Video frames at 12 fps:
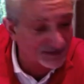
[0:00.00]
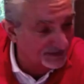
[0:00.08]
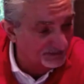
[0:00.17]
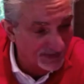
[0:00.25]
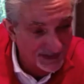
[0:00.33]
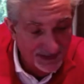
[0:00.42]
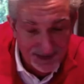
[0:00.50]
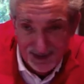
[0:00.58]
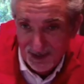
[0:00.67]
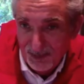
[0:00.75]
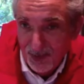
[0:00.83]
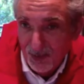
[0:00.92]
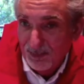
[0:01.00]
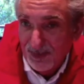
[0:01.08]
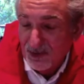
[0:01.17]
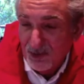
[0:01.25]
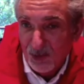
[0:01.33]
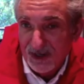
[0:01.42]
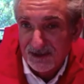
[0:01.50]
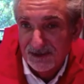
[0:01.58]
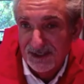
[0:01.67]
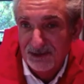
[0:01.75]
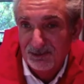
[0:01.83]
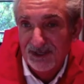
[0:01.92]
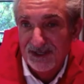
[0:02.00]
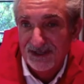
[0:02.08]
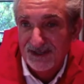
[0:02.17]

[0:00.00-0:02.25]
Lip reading: And I'm hoping quickly we can